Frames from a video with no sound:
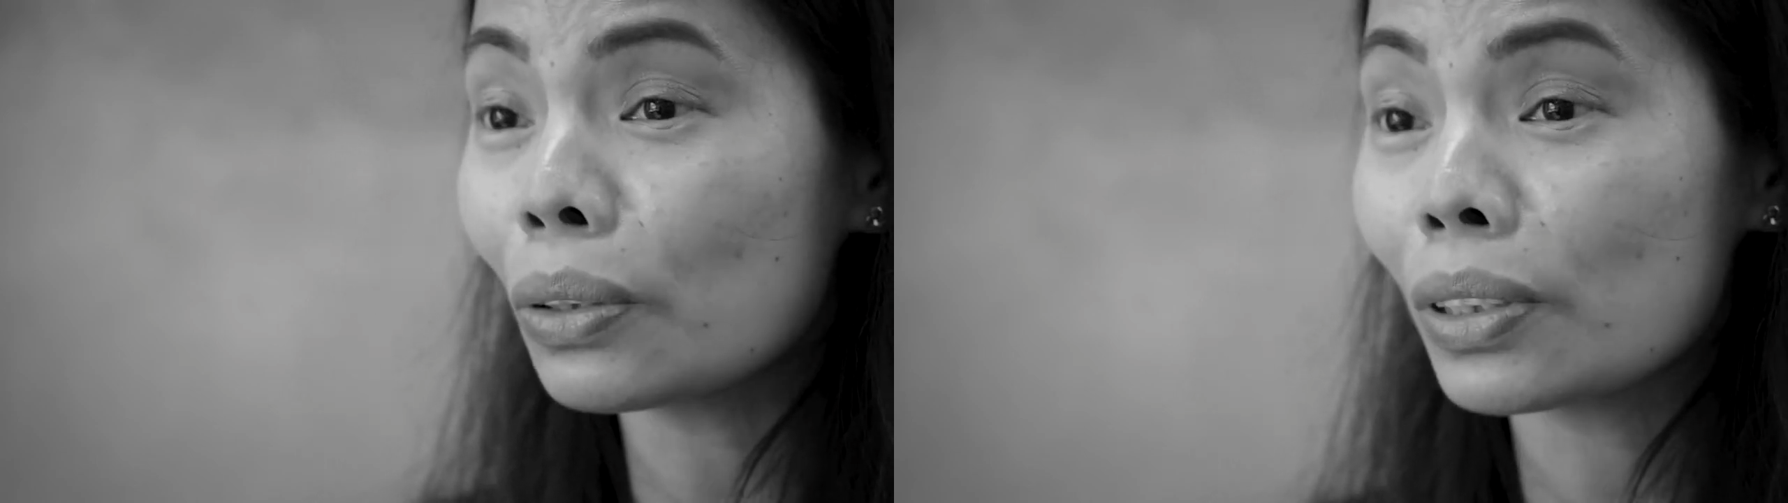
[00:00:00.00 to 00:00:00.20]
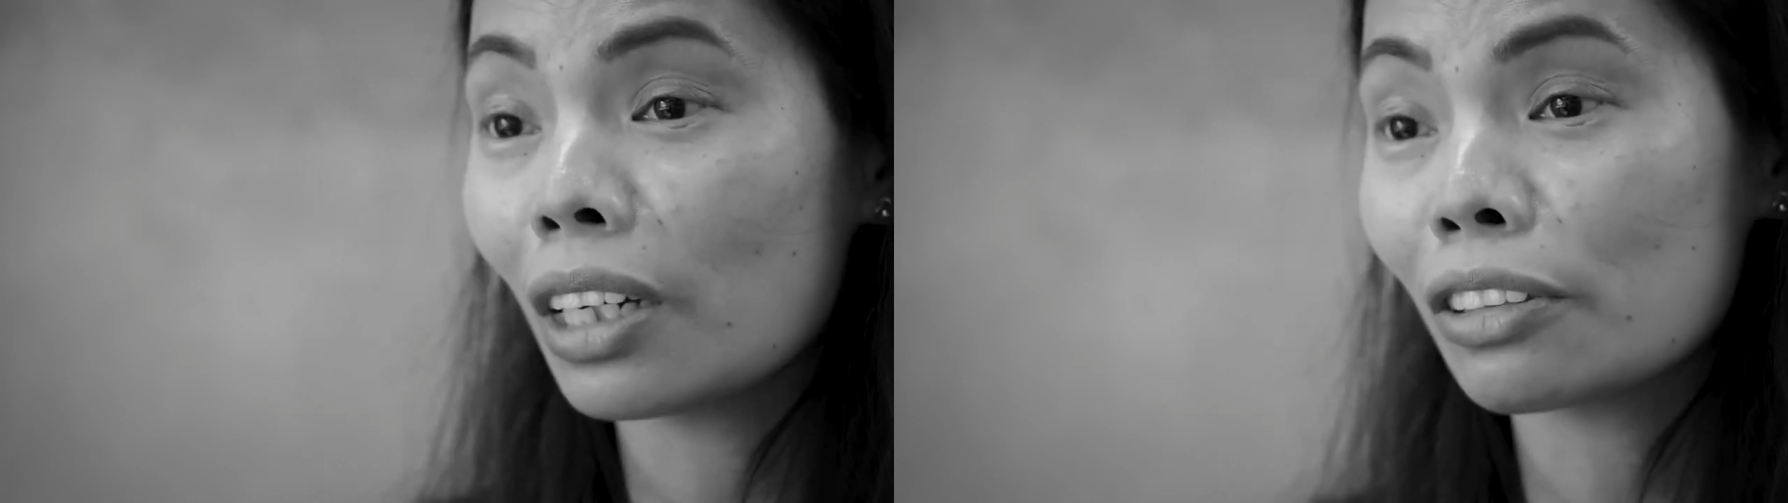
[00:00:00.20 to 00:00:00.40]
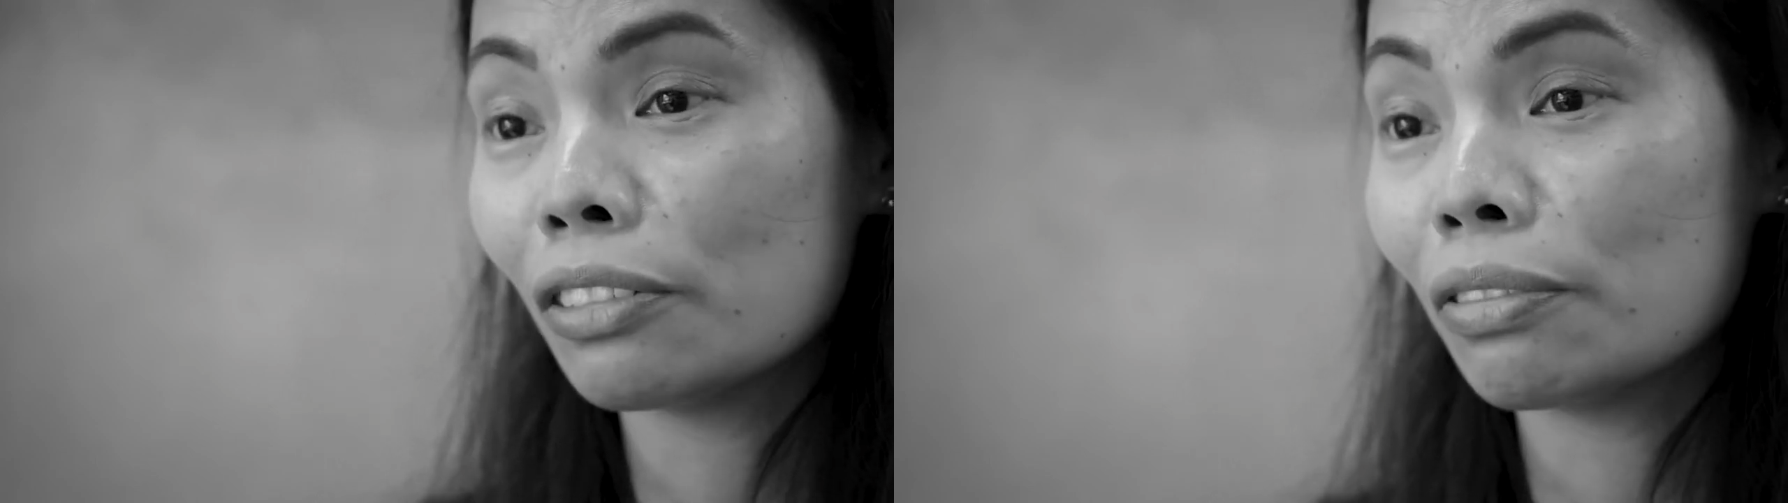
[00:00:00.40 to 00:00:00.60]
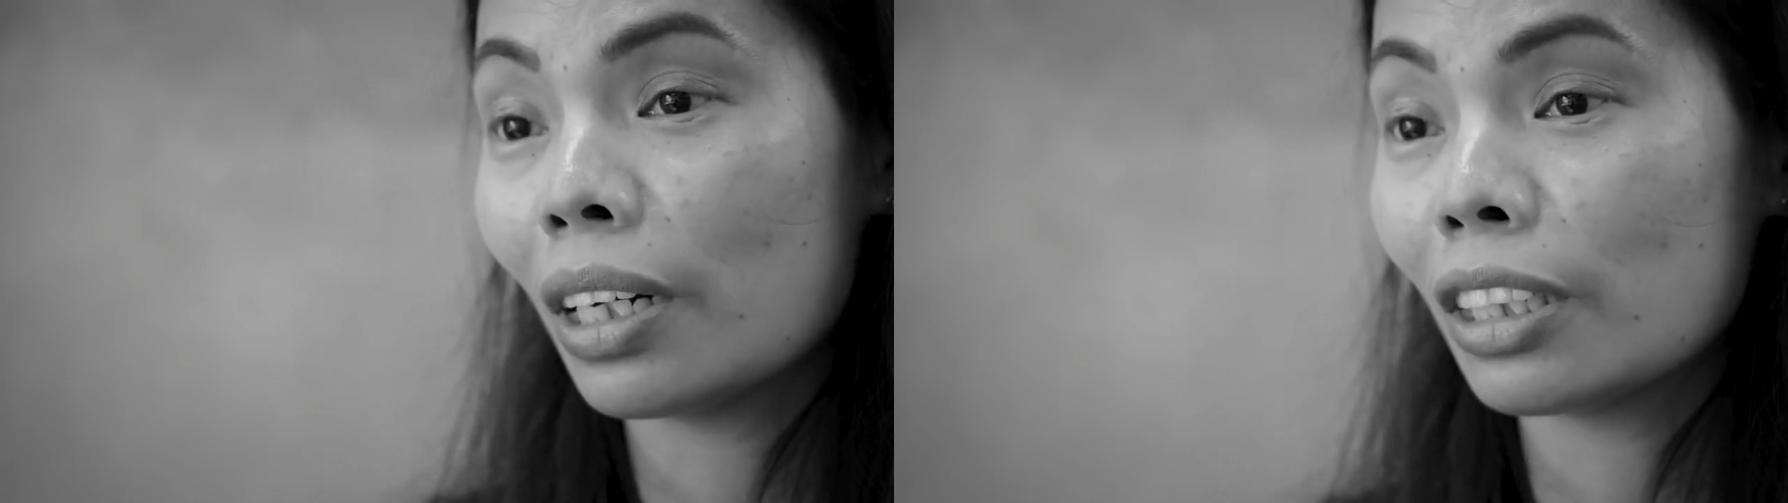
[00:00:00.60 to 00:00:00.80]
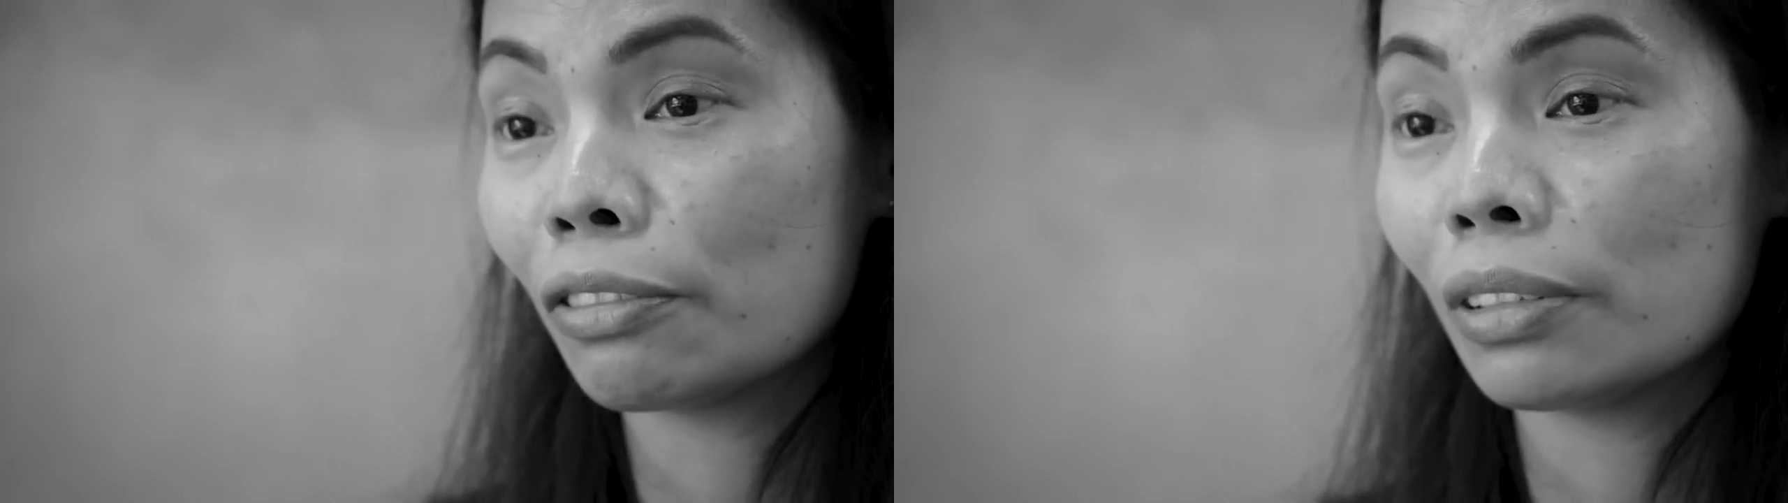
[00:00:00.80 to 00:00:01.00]

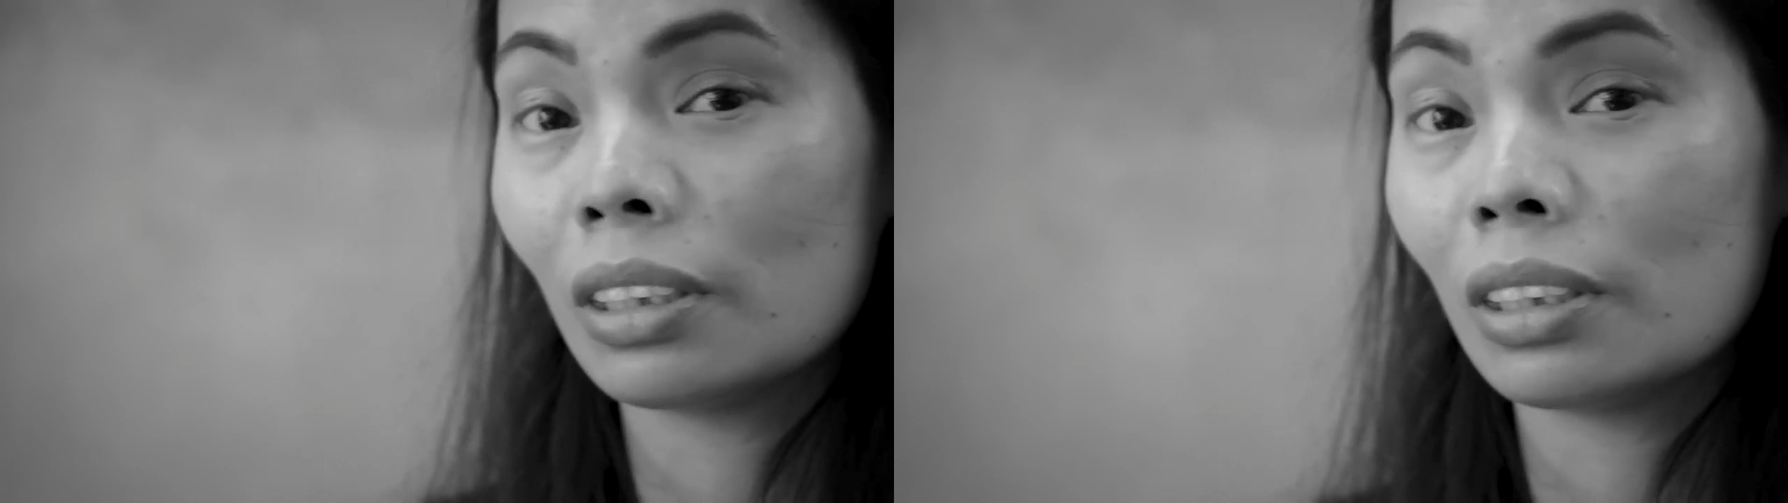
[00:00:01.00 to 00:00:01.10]
sacrifice for